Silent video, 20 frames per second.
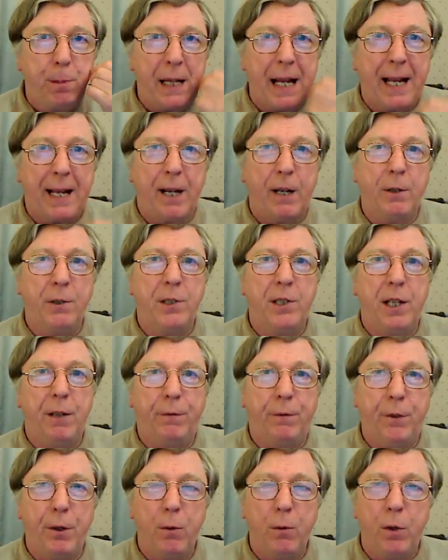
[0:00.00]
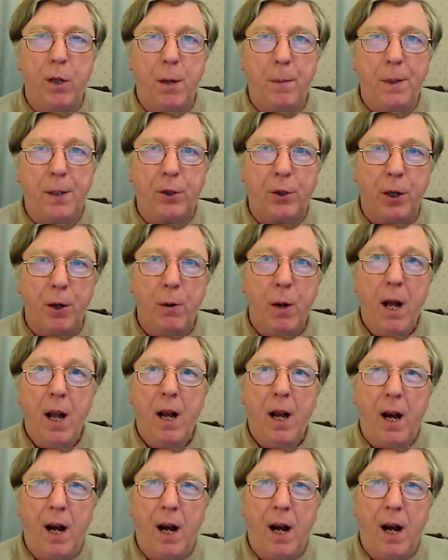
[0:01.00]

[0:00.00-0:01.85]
blackcurranty fruit coming through.